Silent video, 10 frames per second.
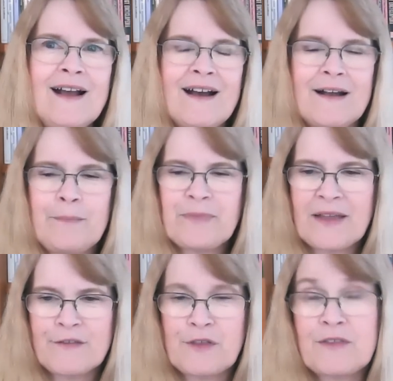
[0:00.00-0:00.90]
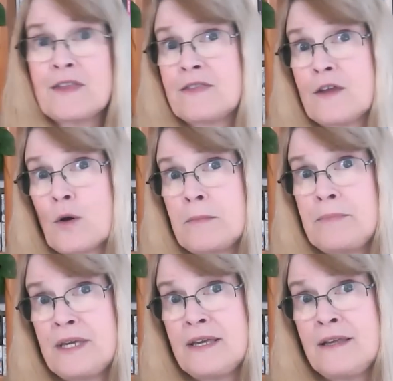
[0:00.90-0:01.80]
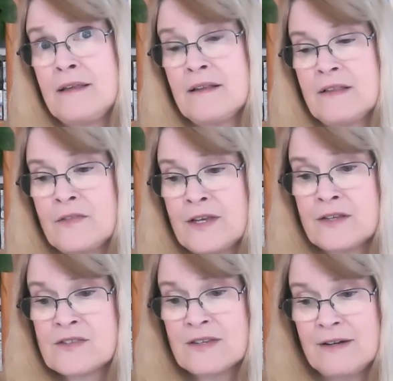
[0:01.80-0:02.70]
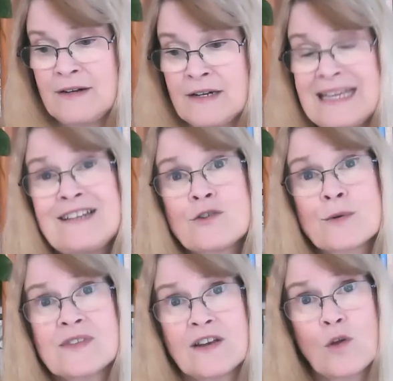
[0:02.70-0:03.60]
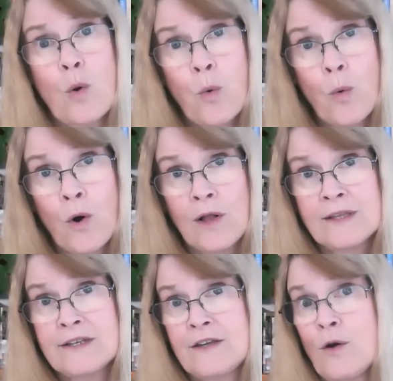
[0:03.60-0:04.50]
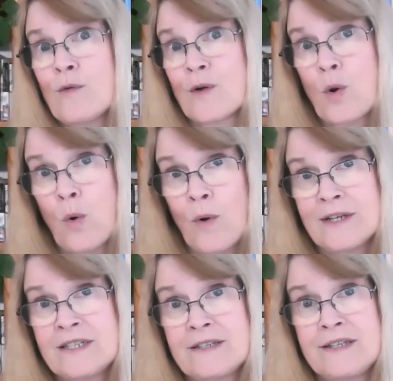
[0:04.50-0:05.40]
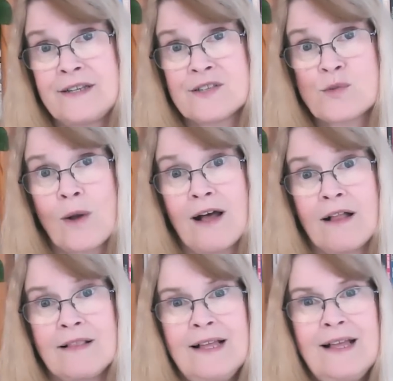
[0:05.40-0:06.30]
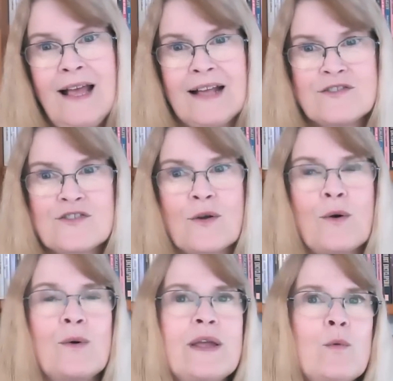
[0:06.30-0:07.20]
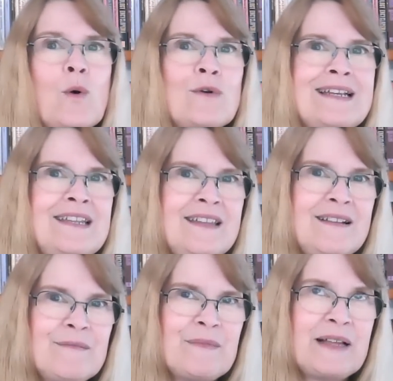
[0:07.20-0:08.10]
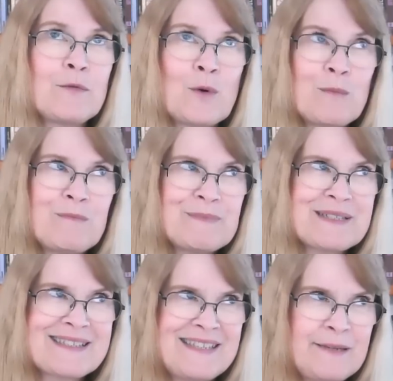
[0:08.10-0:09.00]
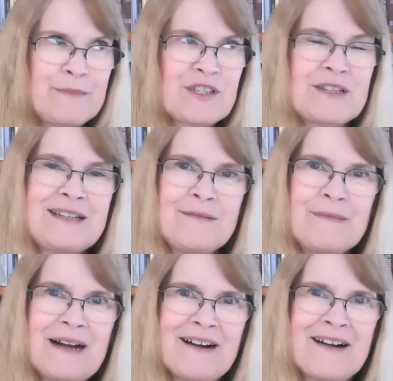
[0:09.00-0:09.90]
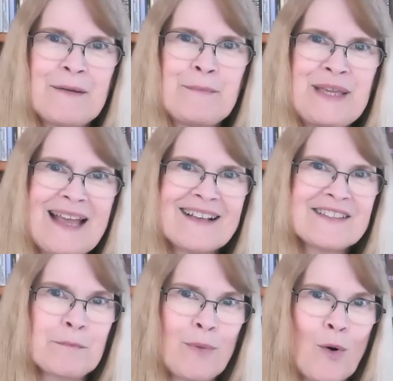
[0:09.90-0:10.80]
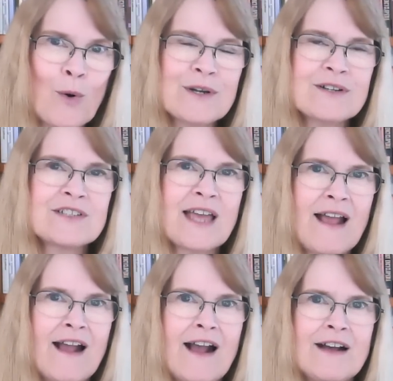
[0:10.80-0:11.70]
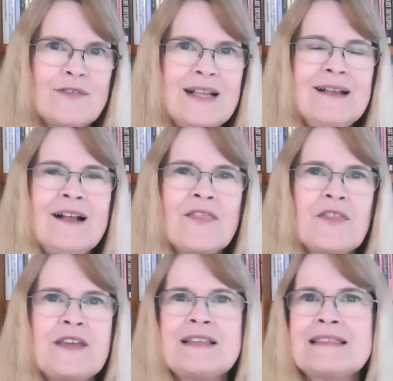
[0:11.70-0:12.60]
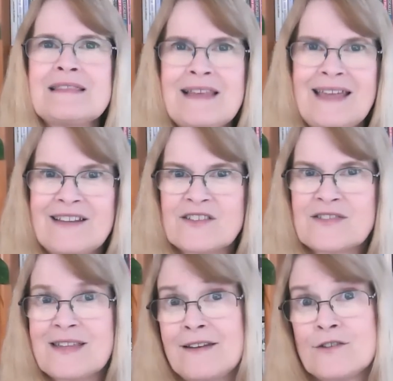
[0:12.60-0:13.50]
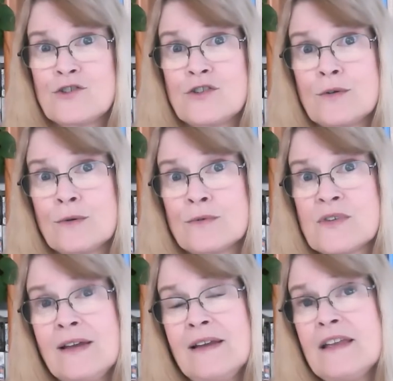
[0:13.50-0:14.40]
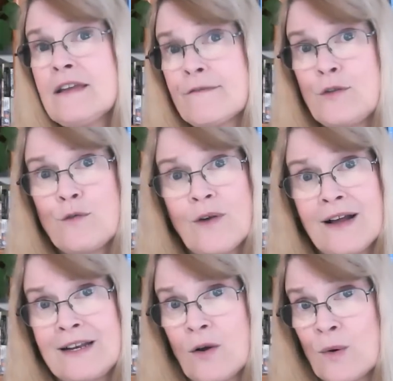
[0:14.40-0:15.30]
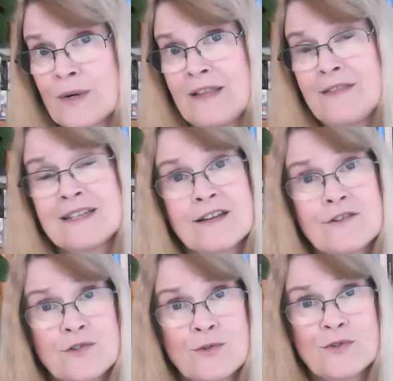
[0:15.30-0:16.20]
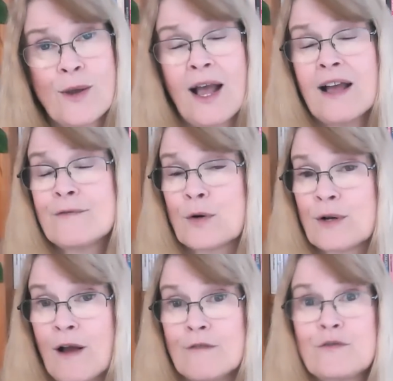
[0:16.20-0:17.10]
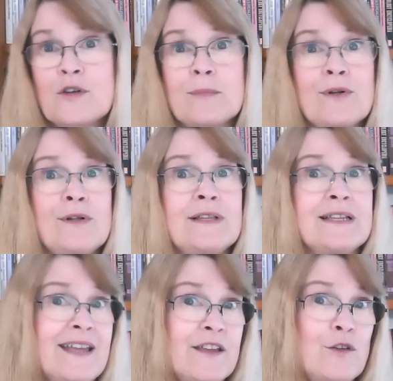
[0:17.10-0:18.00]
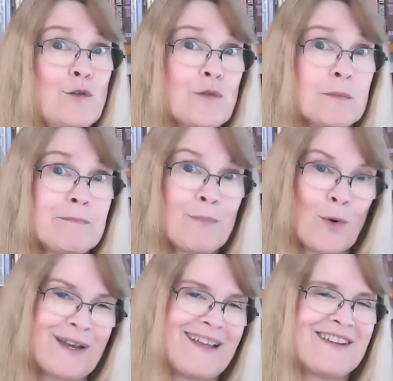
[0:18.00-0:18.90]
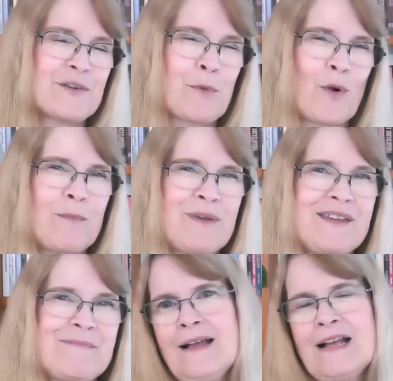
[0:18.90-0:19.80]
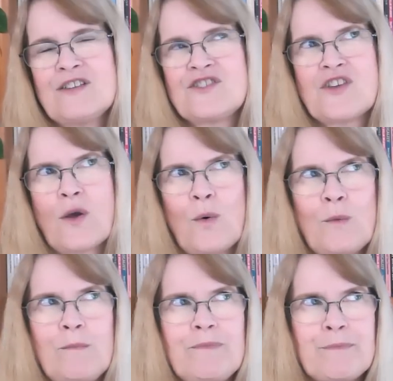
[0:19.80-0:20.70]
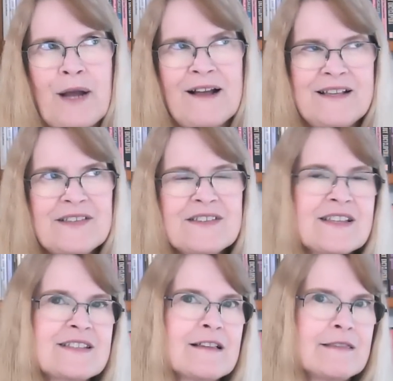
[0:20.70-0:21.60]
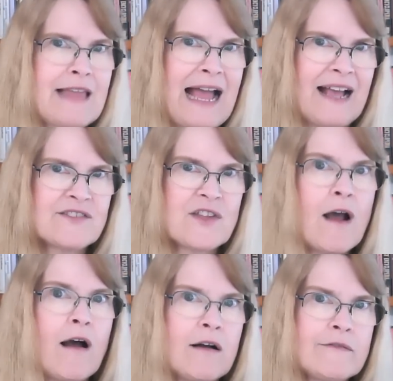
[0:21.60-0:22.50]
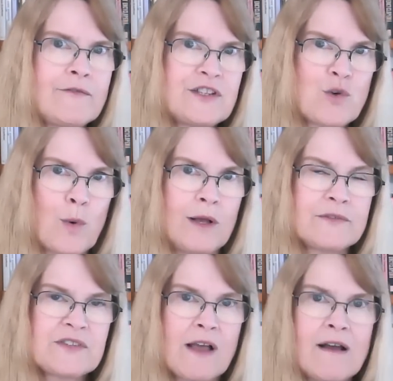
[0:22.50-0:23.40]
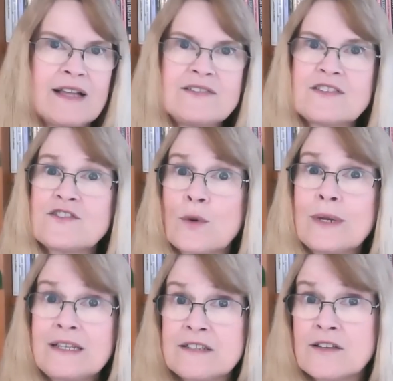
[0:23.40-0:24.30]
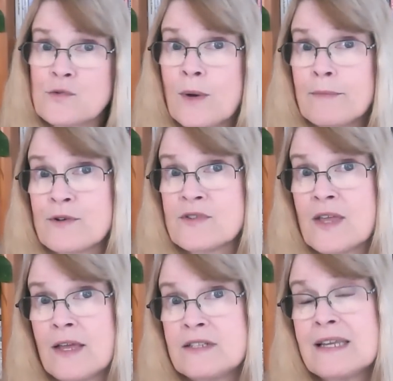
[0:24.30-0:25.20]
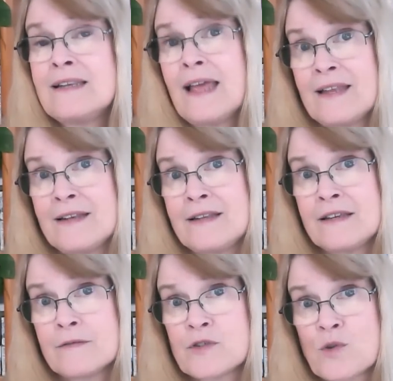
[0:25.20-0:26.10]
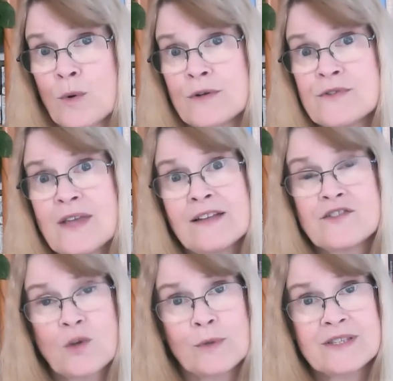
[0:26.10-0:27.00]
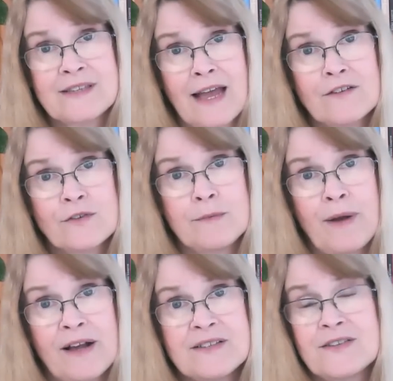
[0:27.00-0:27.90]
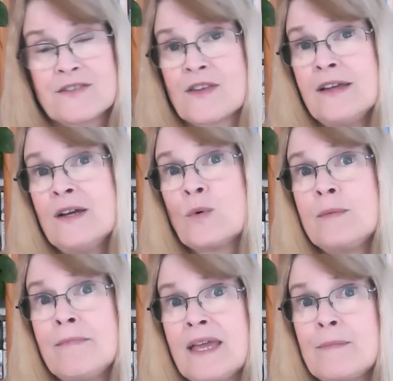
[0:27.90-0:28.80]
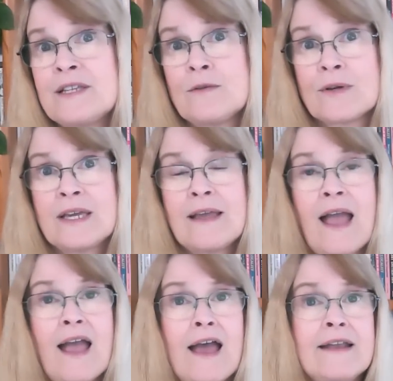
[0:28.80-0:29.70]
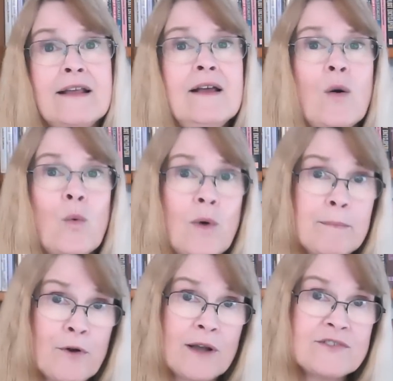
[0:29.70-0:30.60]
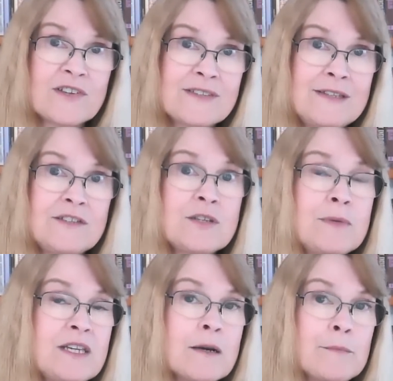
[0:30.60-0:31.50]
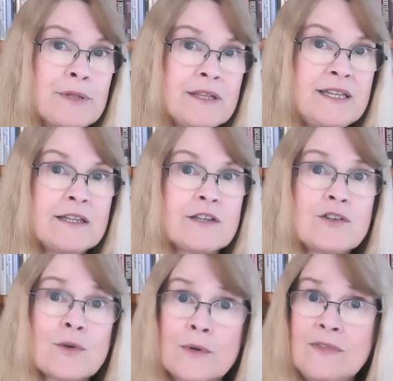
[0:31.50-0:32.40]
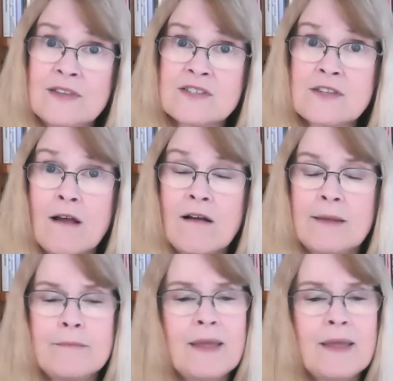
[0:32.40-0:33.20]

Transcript: I think that there will be this interest in quality over quantity as well. And so it won't seem to be as important to have the latest tennis shoes if you find already the tennis shoes you have are comfortable and get you from point A to point B. So Pisces is the last of the 12 signs, and so it does represent an ending of sorts. And so with Saturn in Pisces, we may be looking at what projects need to be completed during this time,